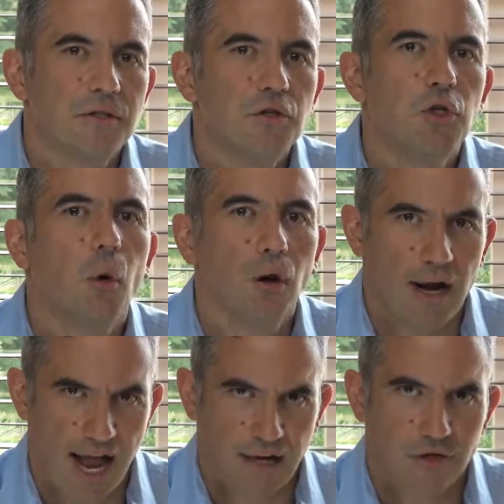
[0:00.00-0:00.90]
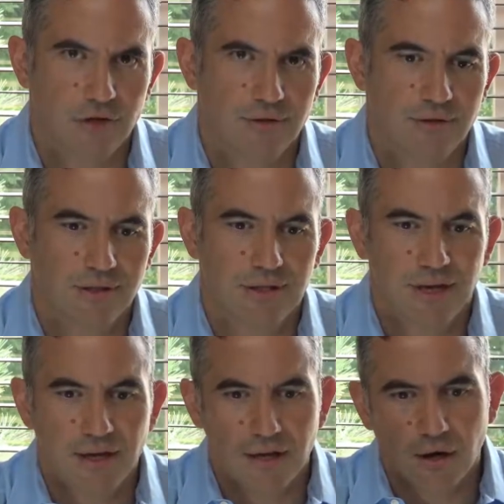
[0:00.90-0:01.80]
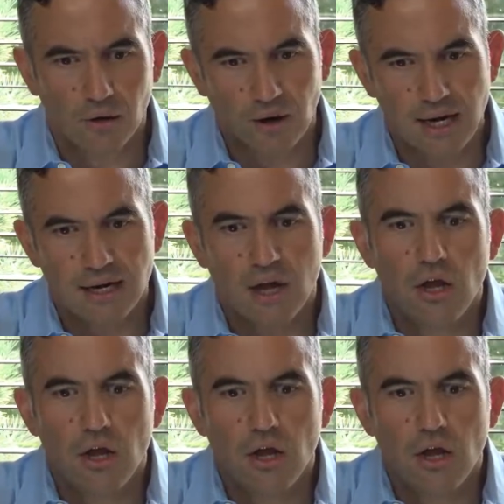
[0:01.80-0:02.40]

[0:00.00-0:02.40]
in your actions. All right?